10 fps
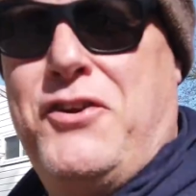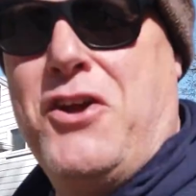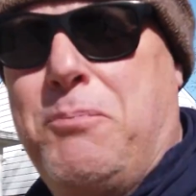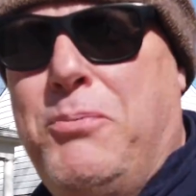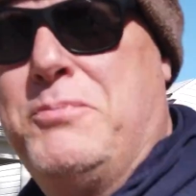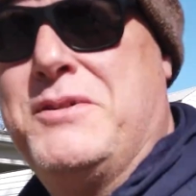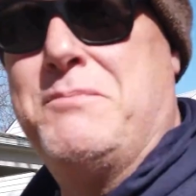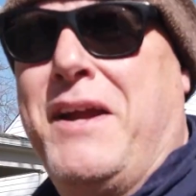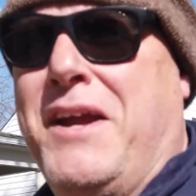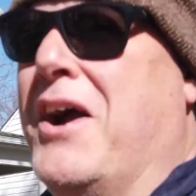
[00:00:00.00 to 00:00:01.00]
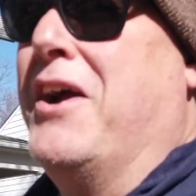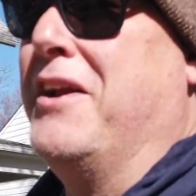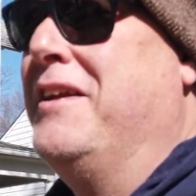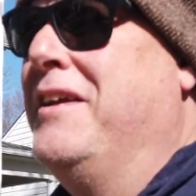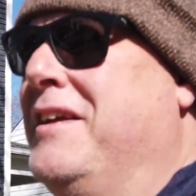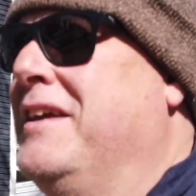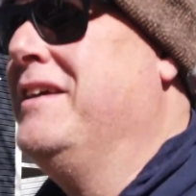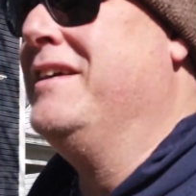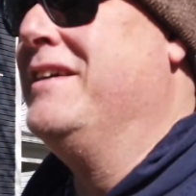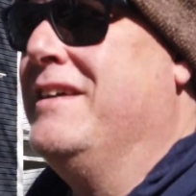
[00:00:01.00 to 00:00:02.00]
If your dog poops in my yard,
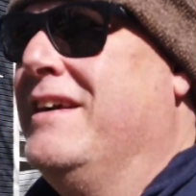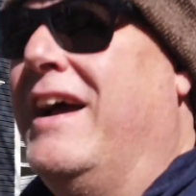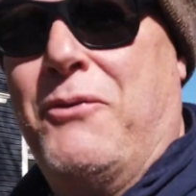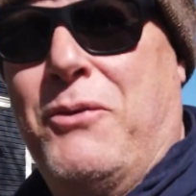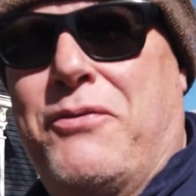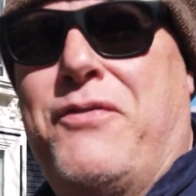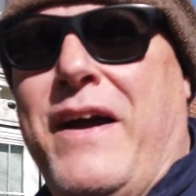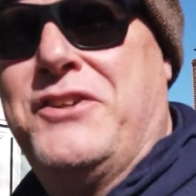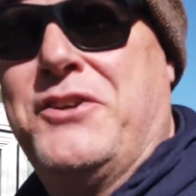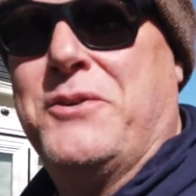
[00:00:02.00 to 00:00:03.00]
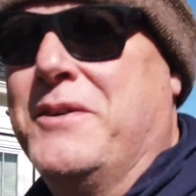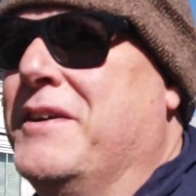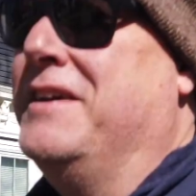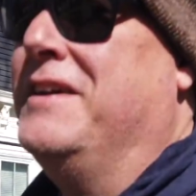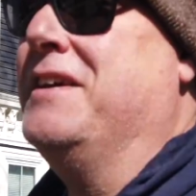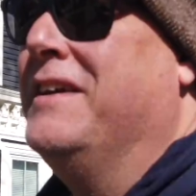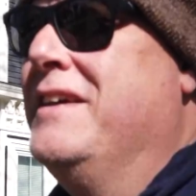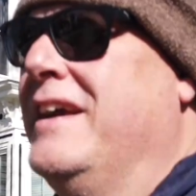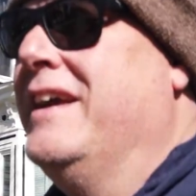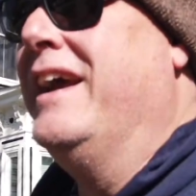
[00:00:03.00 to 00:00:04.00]
I will find you.
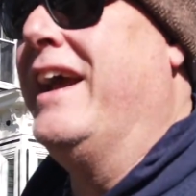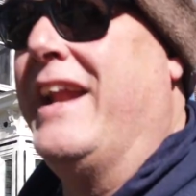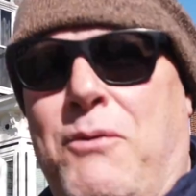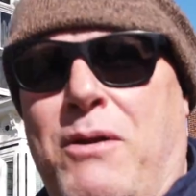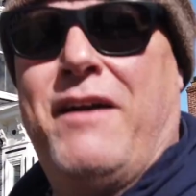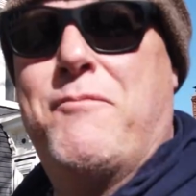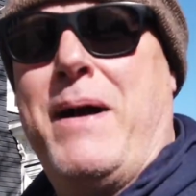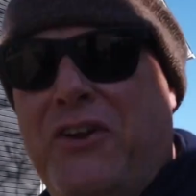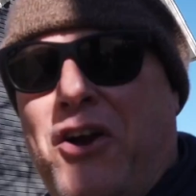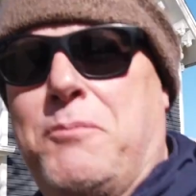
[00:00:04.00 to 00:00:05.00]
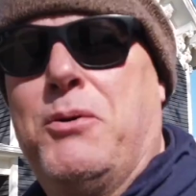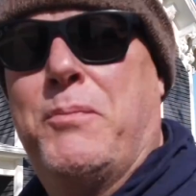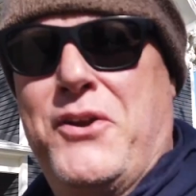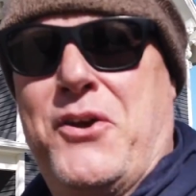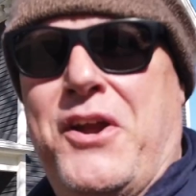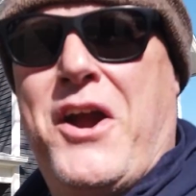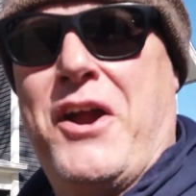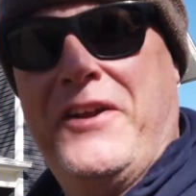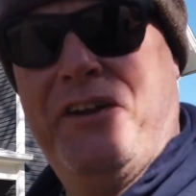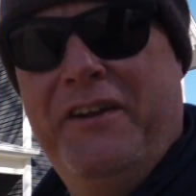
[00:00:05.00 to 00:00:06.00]
And I will have my dog poop in your
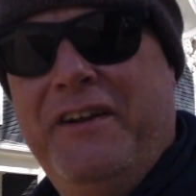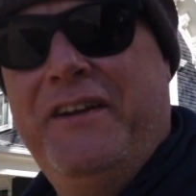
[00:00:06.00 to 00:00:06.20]
yard.